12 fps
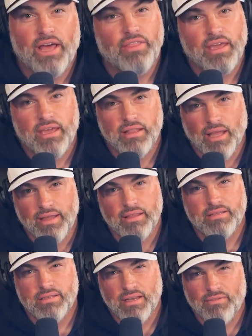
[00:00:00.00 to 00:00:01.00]
I think
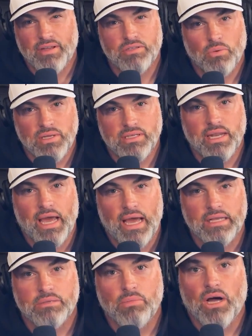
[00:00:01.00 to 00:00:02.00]
the significance wasn't
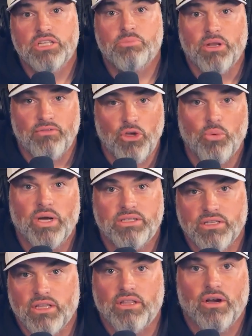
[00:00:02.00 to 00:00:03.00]
as much, but if you went
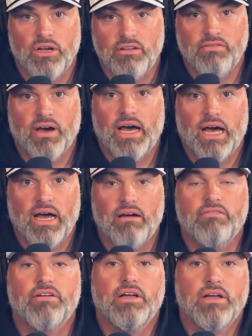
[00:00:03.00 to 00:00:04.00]
to the
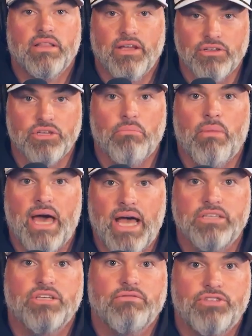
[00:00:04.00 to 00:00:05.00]
35, there's a
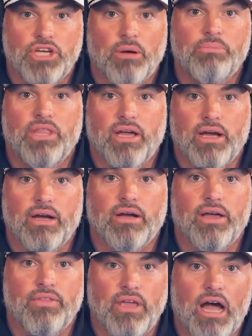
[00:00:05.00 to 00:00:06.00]
massive jump there
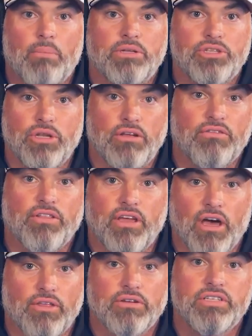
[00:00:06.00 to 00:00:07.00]
and the opportunity for the
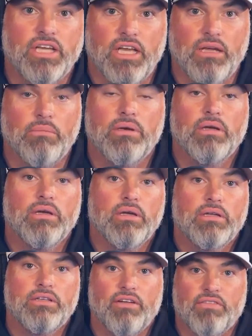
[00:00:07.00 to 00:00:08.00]
other team,
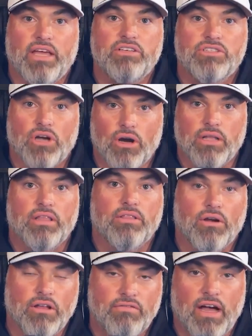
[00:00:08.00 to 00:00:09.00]
if they start at the
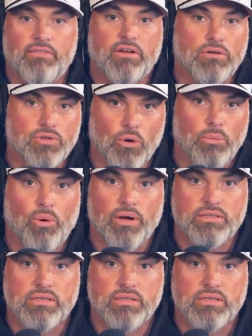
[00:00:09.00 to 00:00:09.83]
35, to go score points.